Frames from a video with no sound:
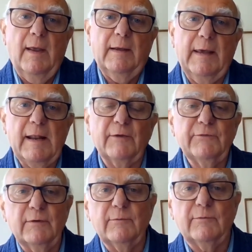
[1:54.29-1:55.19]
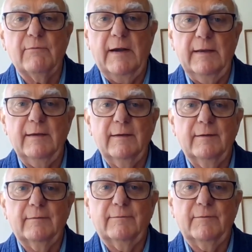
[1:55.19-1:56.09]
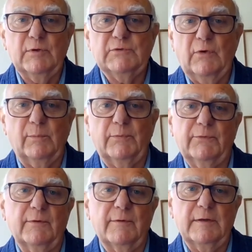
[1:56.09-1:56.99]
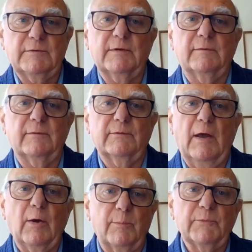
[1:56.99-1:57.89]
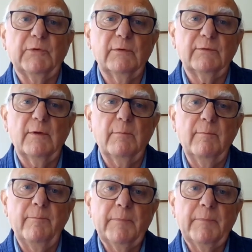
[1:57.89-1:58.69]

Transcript: get our students ready for the jobs that they choose, to help them choose them,